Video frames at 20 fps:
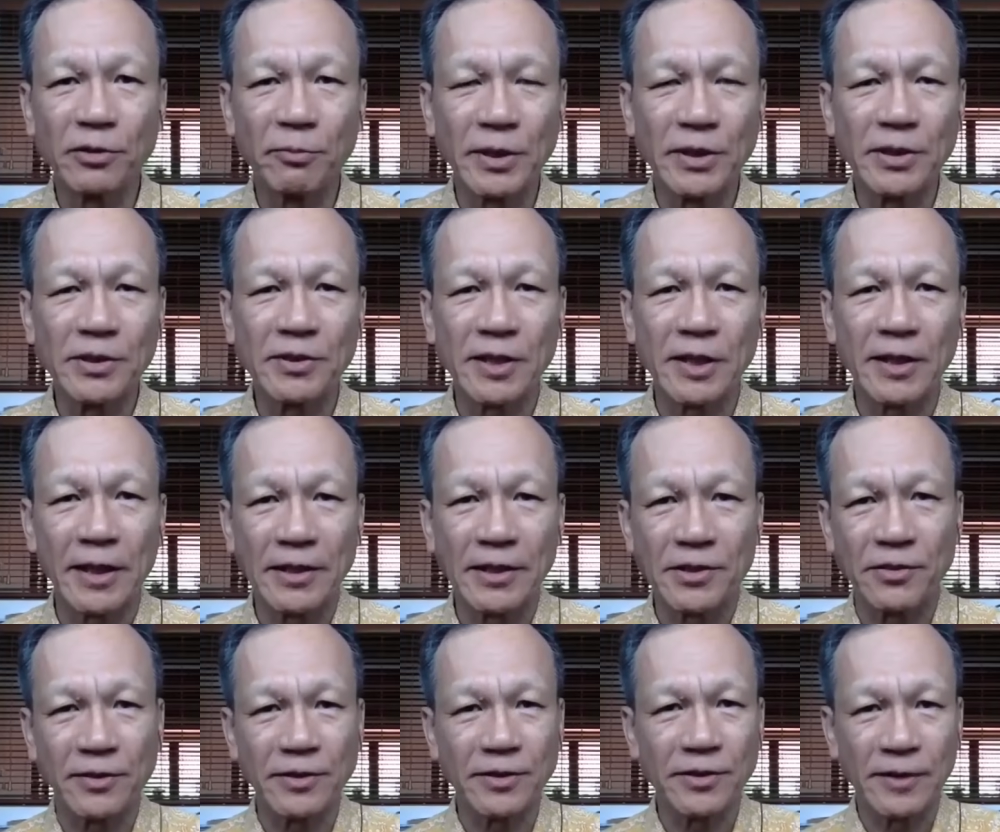too much sunlight.
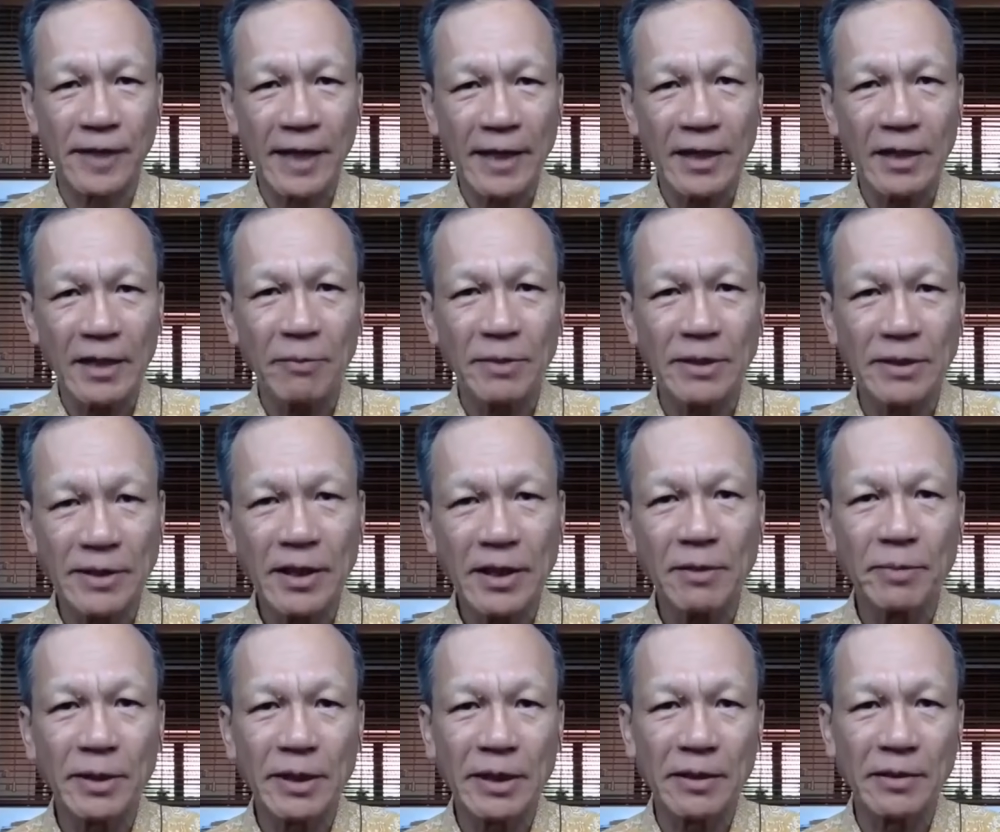So, so that can be
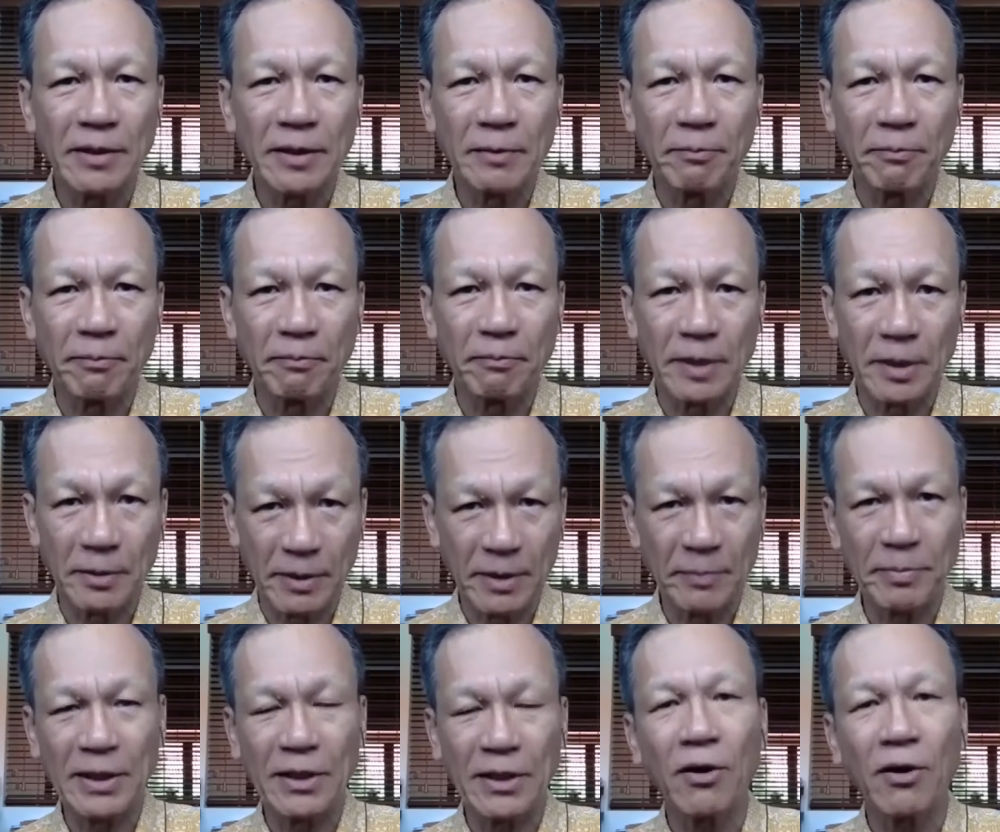done, but it, it, it might be